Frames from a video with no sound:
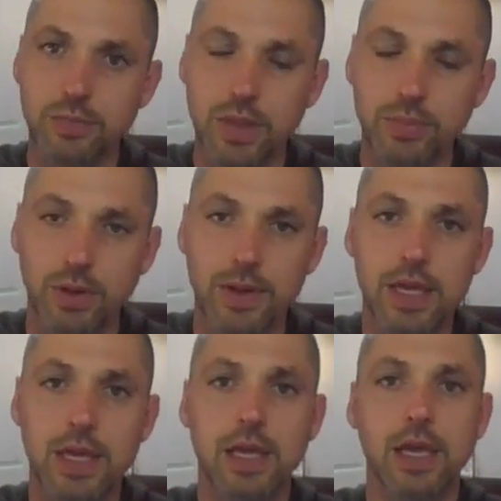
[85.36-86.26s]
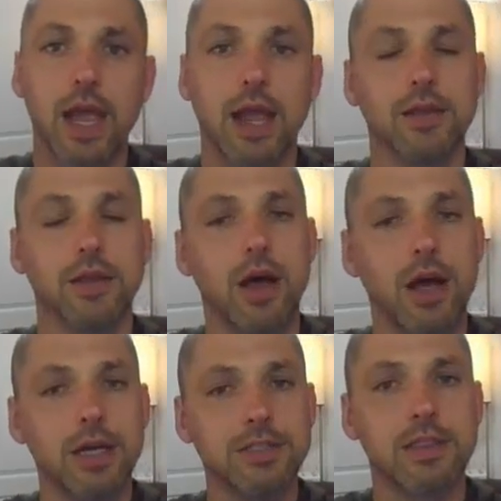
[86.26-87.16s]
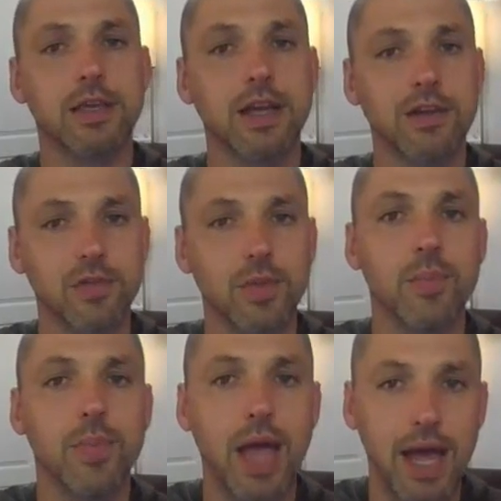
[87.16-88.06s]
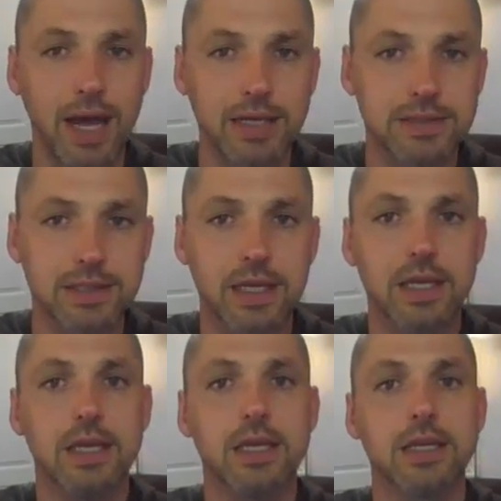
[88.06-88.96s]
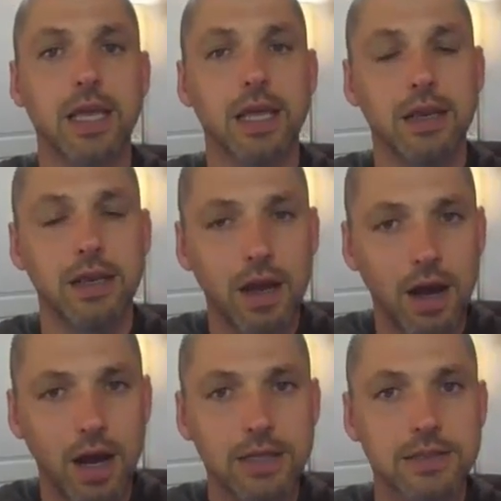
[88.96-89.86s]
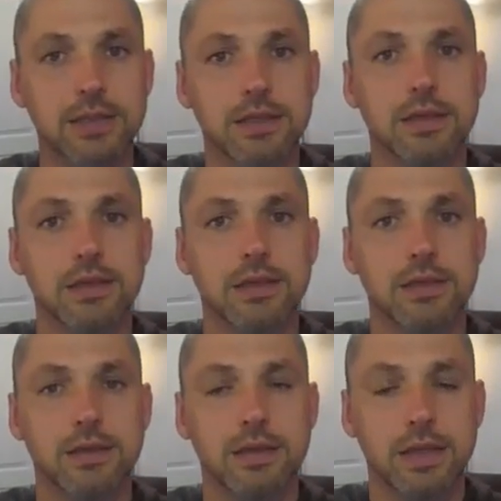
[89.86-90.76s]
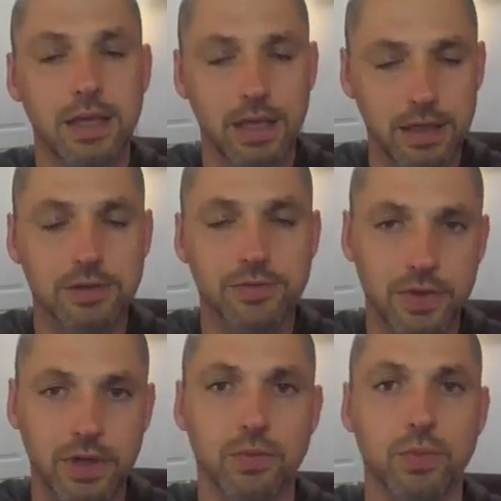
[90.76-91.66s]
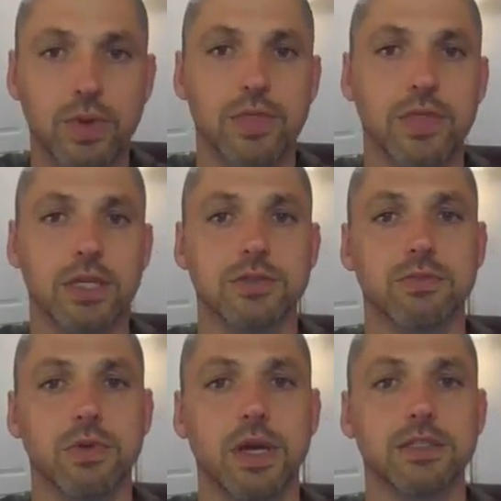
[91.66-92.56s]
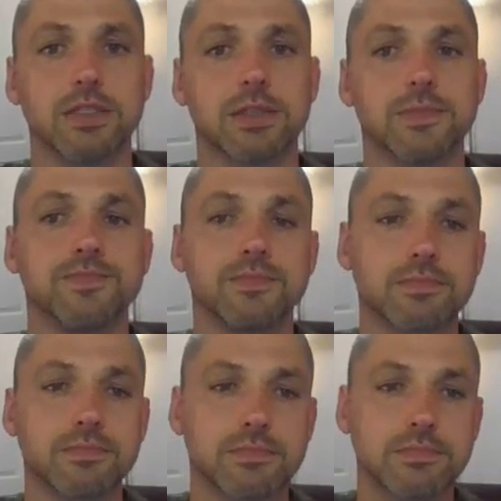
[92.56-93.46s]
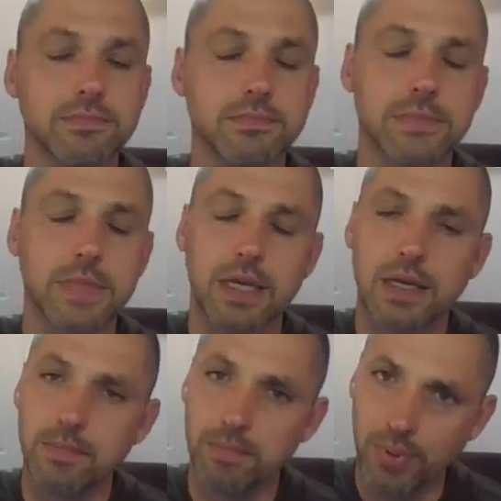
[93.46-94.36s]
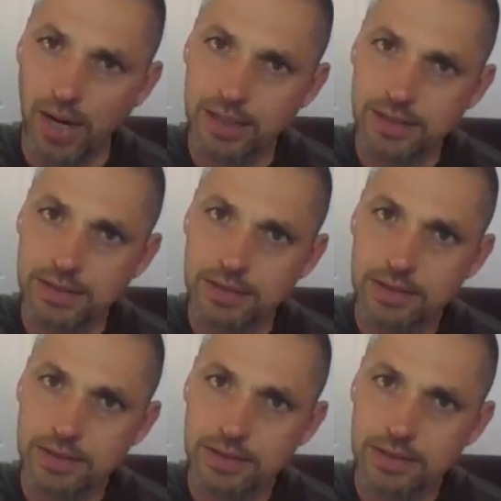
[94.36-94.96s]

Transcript: to people, and laws that the government pass cannot interfere with these rights. But